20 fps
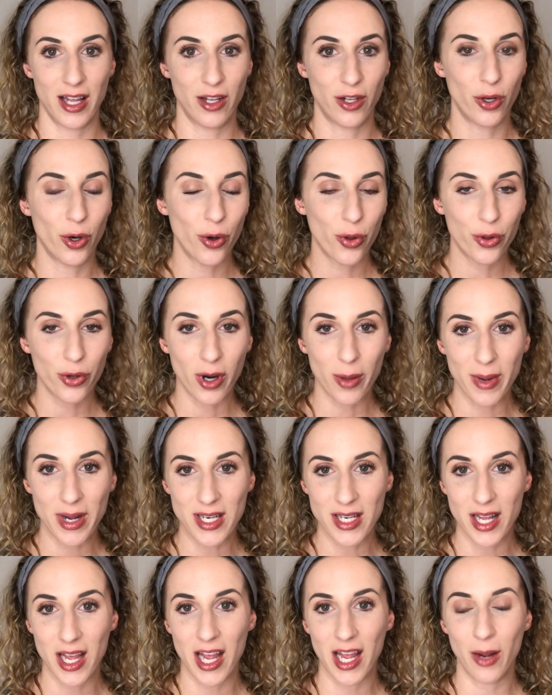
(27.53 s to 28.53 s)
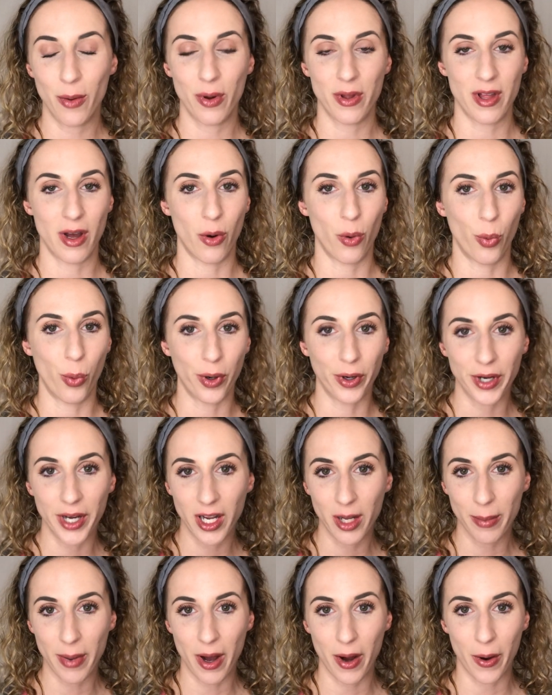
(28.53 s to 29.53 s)
go throughout my day without
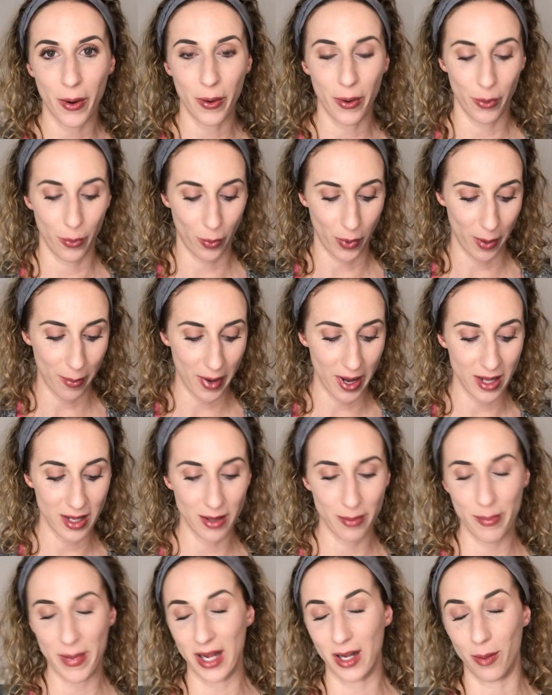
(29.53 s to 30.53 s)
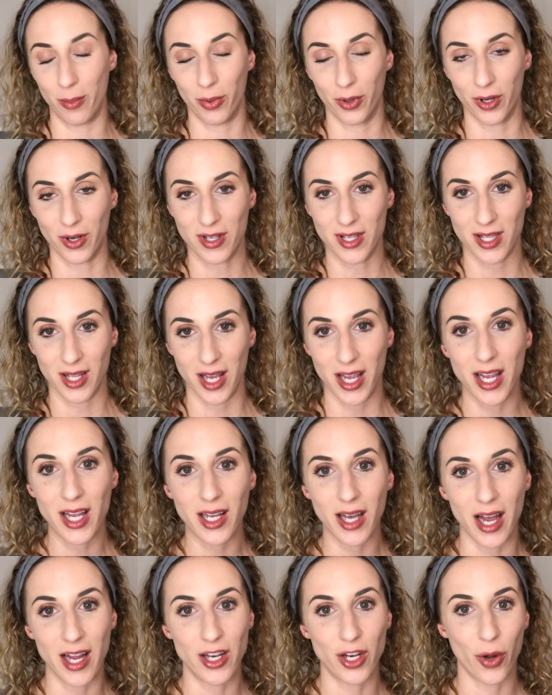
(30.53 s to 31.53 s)
worrying about what my makeup looks like.
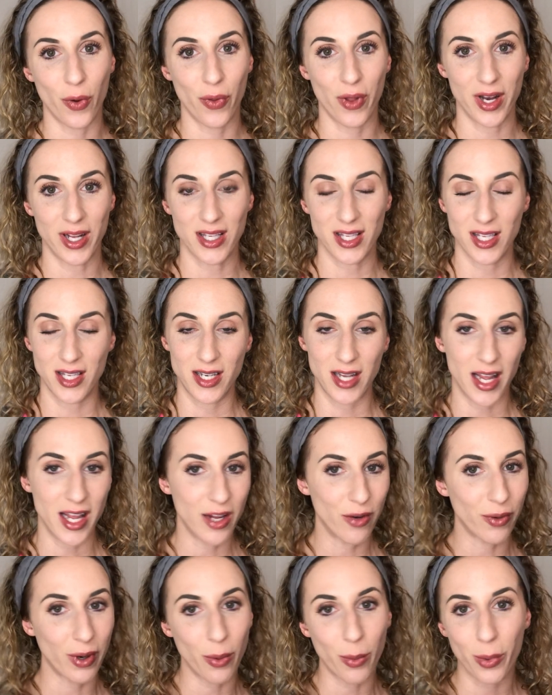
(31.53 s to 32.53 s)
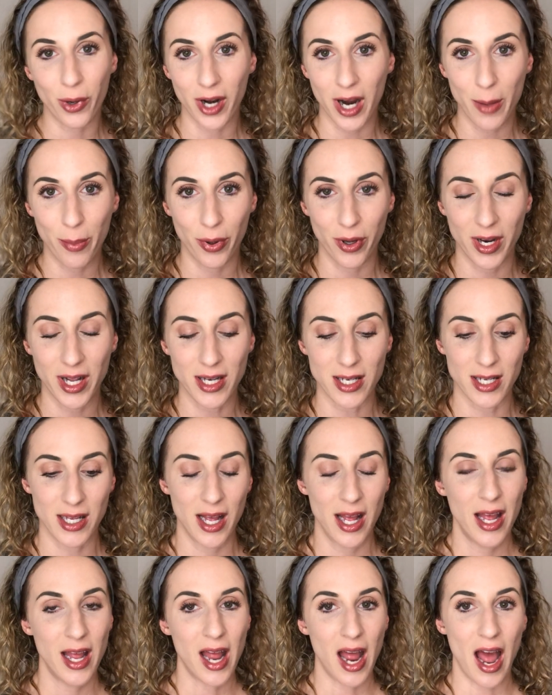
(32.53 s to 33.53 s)
I know that it's staying right where I put it.
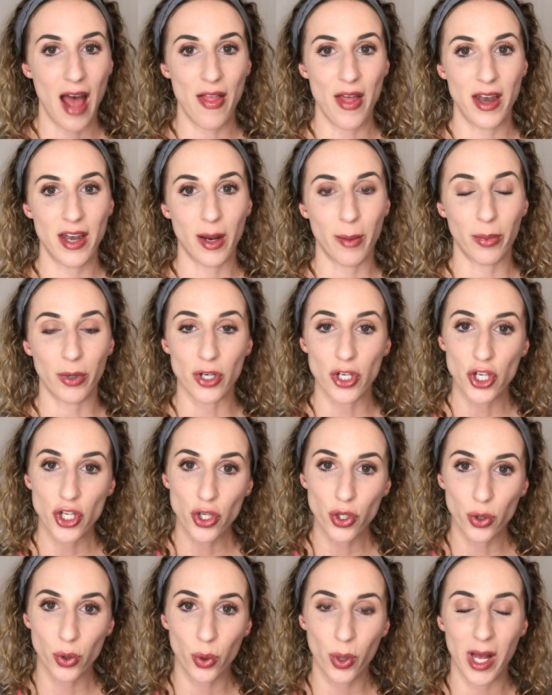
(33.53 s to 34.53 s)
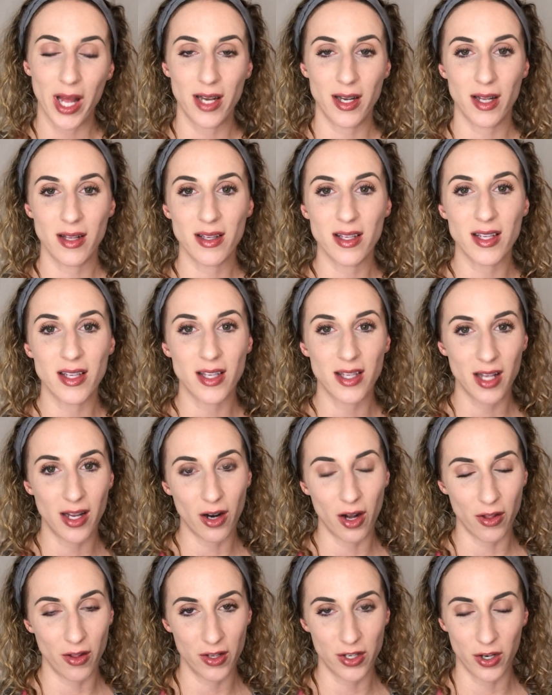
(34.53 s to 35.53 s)
And then number two, it doesn't sit
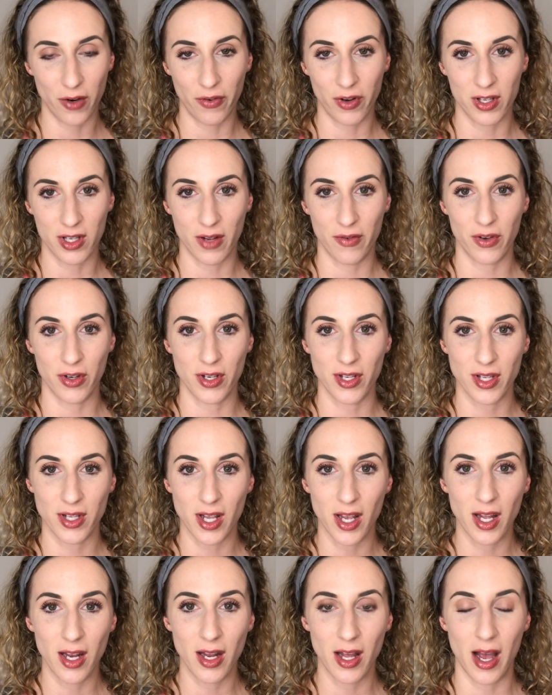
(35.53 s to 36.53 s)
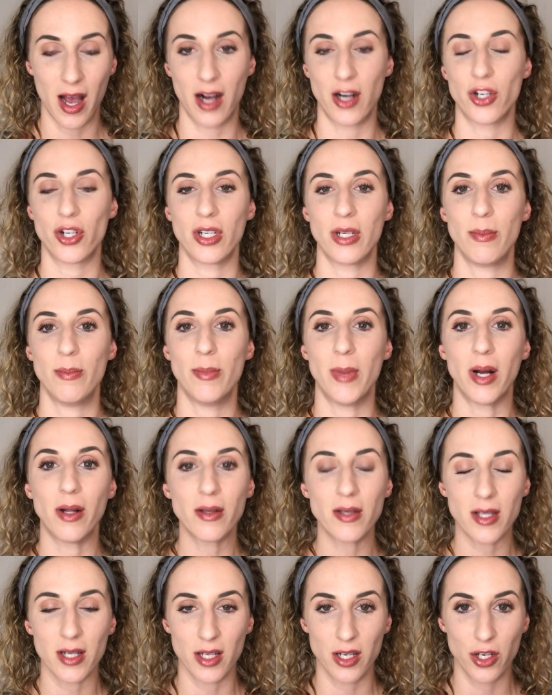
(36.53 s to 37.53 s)
on the surface of your skin. It actually
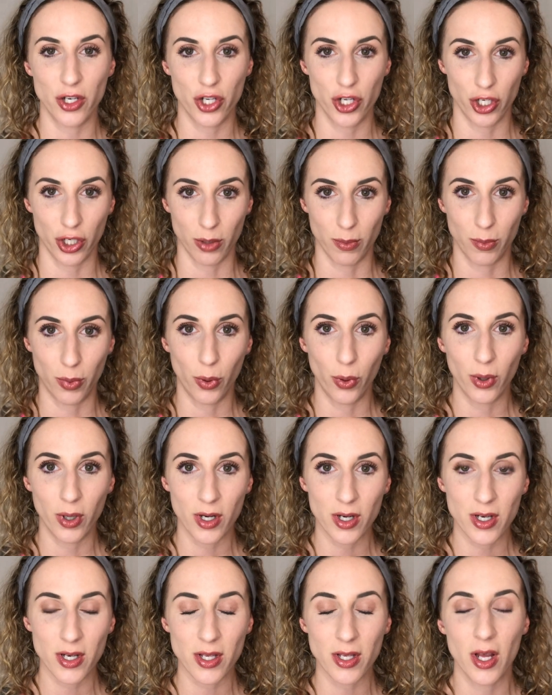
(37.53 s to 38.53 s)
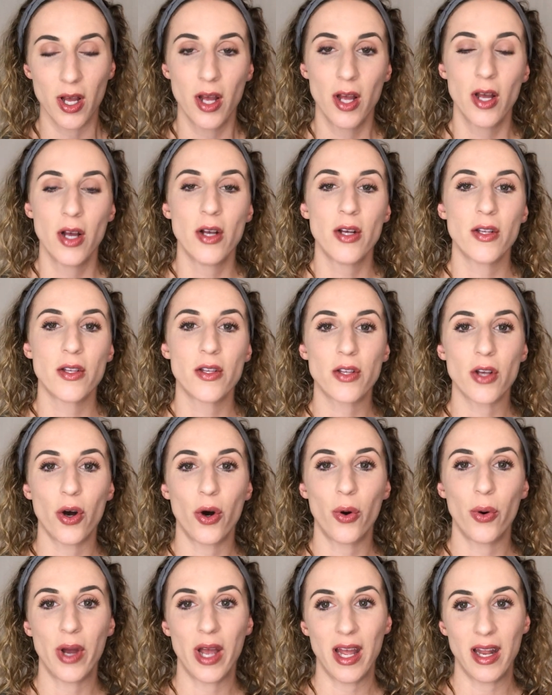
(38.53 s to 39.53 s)
melts into your pores.
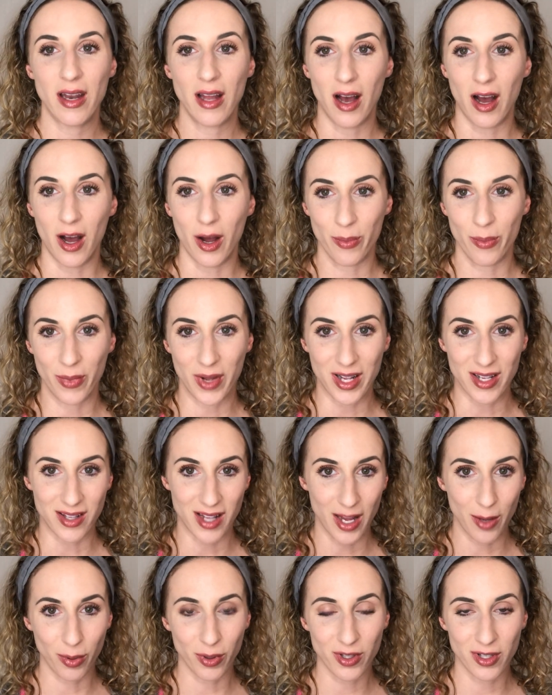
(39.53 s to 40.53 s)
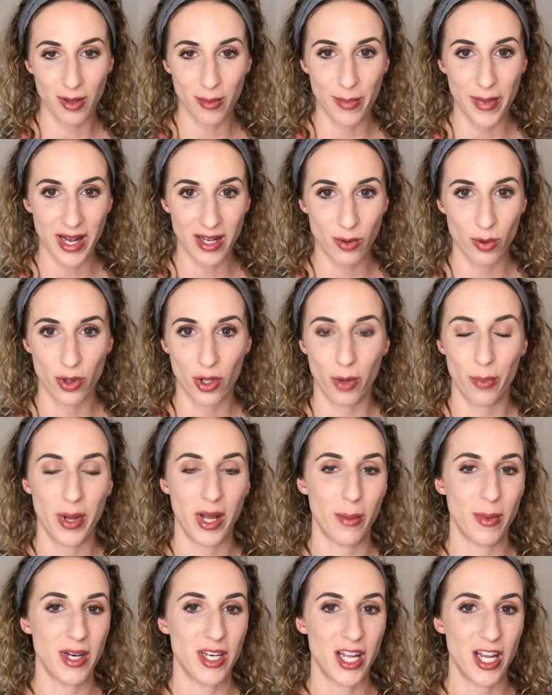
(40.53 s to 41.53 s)
So it is able to mix with your
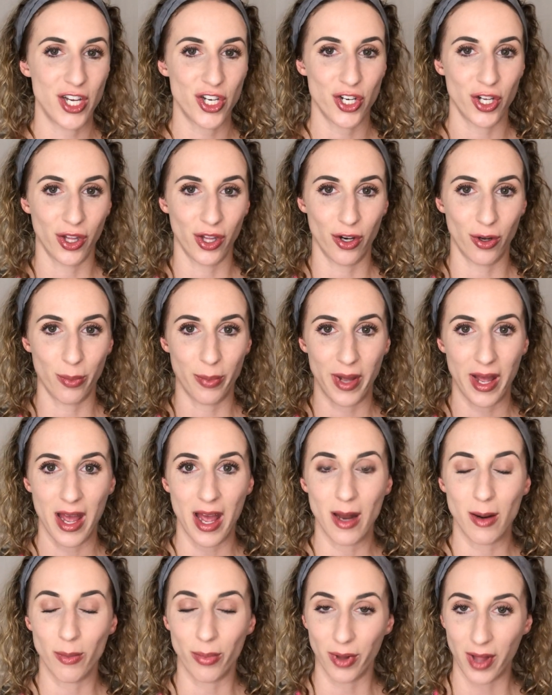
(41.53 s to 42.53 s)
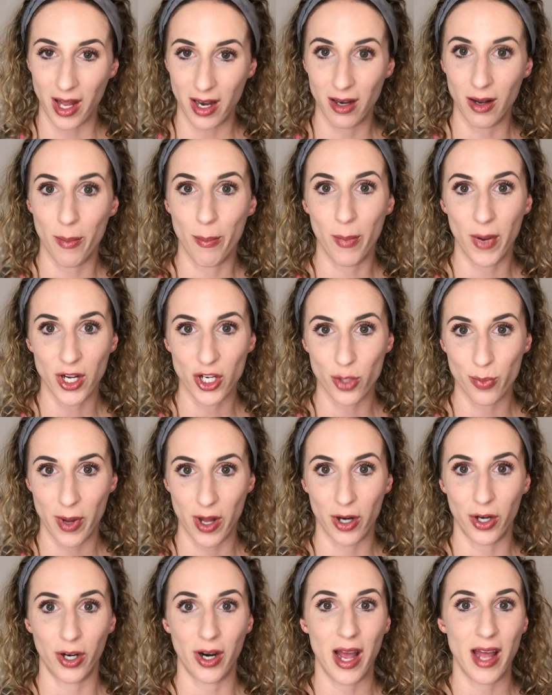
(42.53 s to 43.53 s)
pigmentation a little bit and blend much
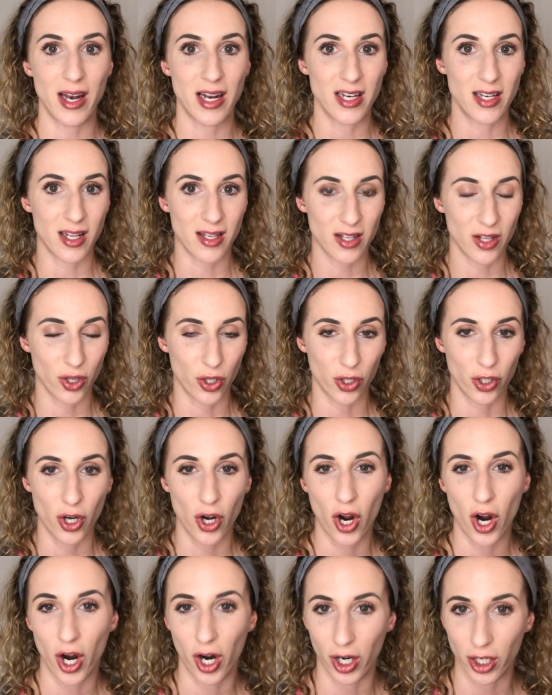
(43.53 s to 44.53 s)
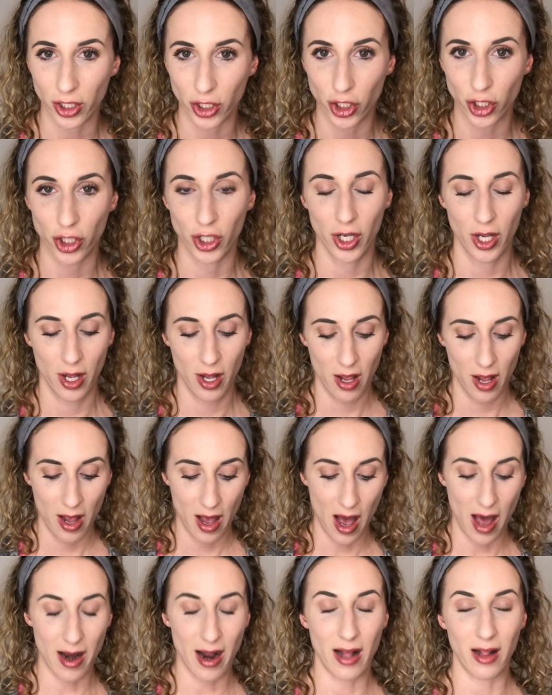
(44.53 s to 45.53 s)
better, and it doesn't look harsh.
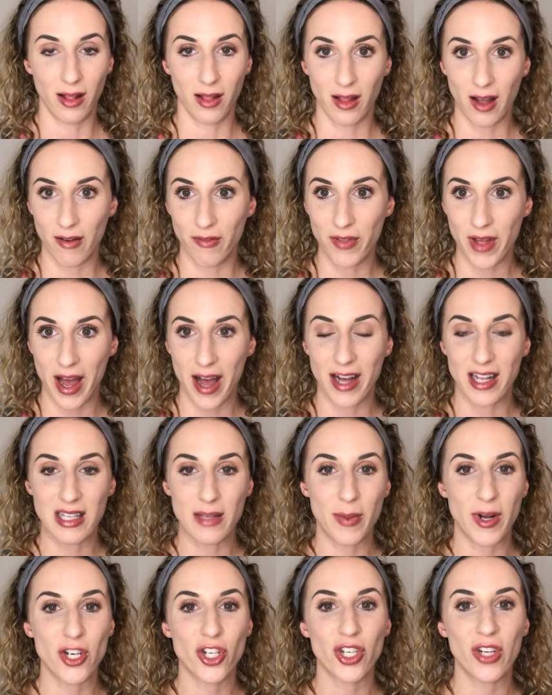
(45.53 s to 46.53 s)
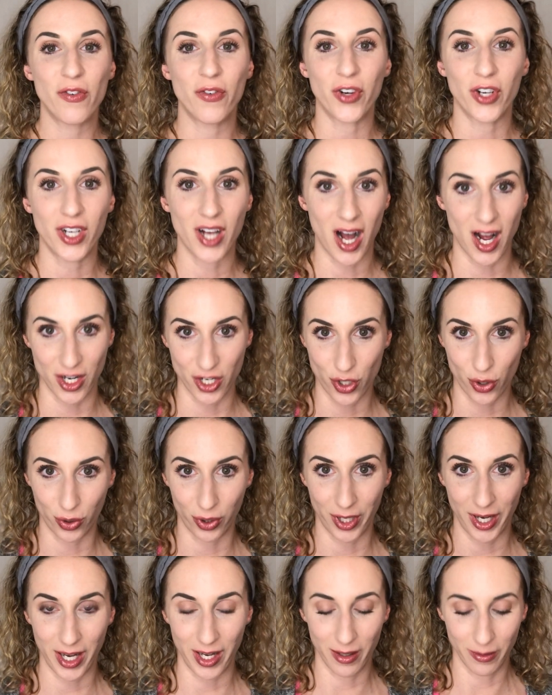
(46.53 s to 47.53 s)
And I love that, especially for
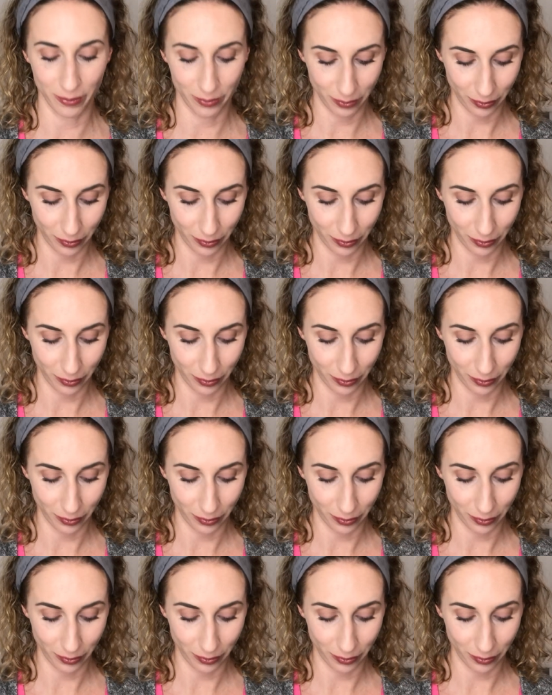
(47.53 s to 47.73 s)
contouring.